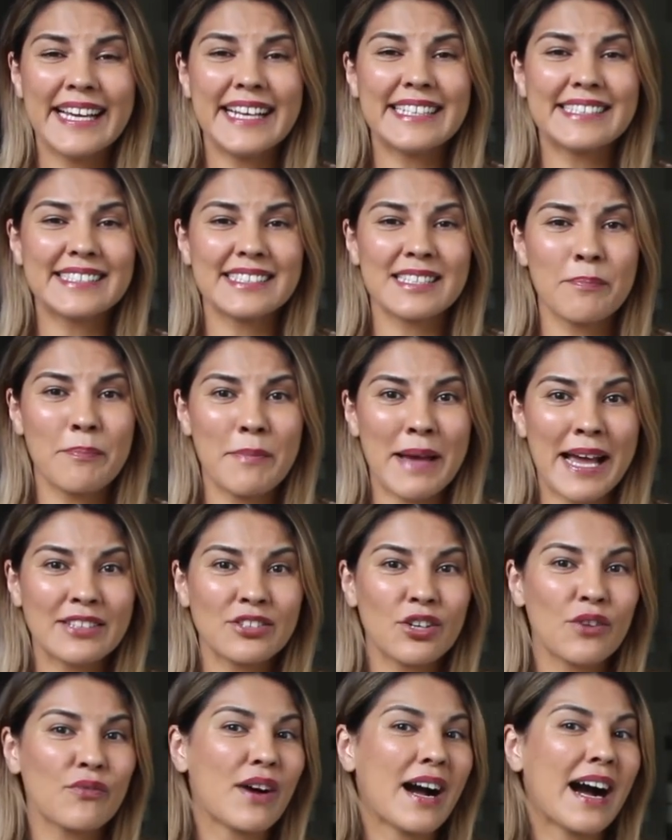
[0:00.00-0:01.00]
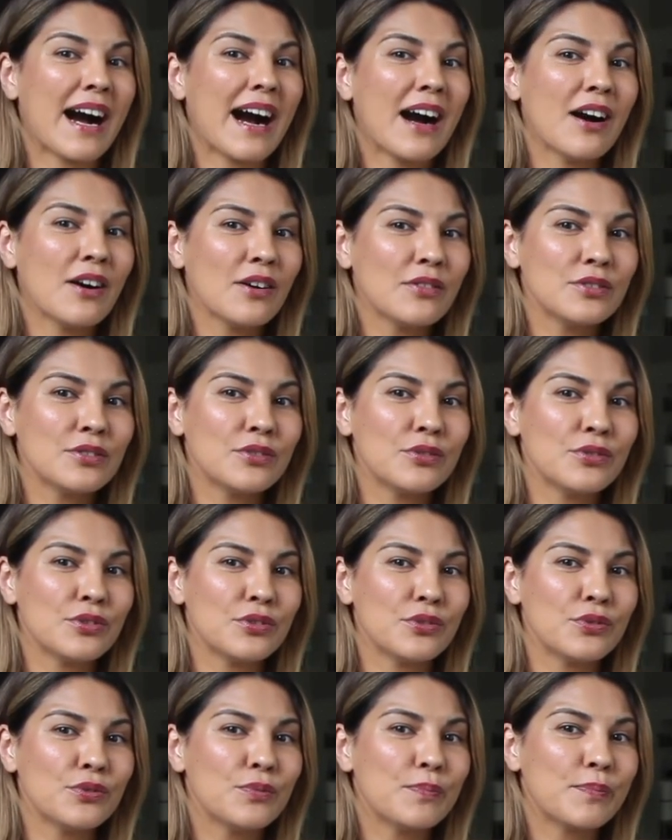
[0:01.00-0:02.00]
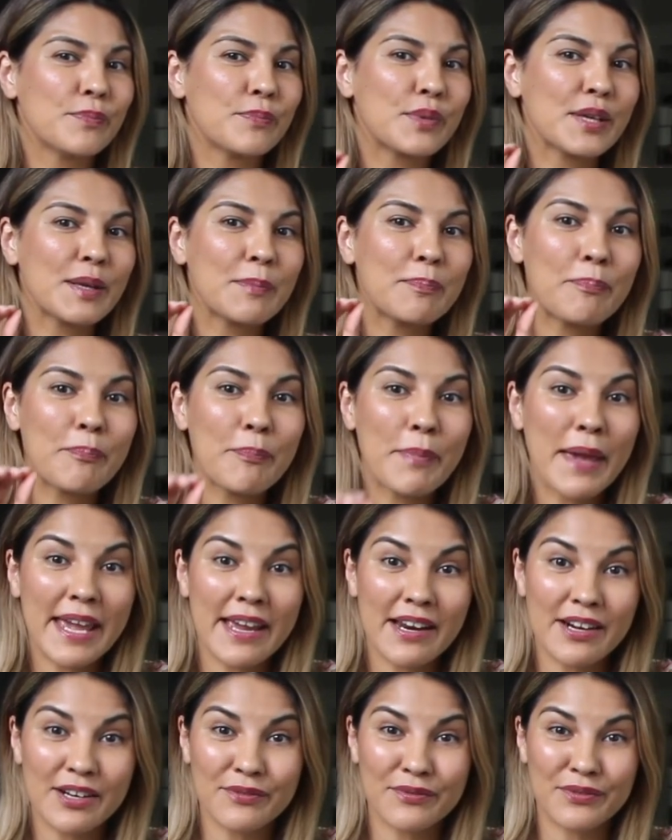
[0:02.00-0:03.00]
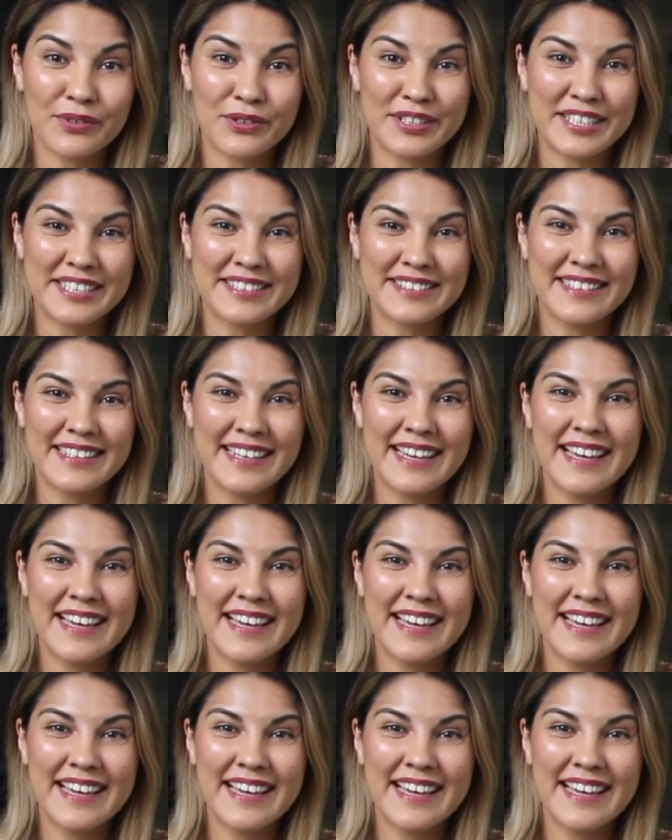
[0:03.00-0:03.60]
It's a matter of how do you prepare for it.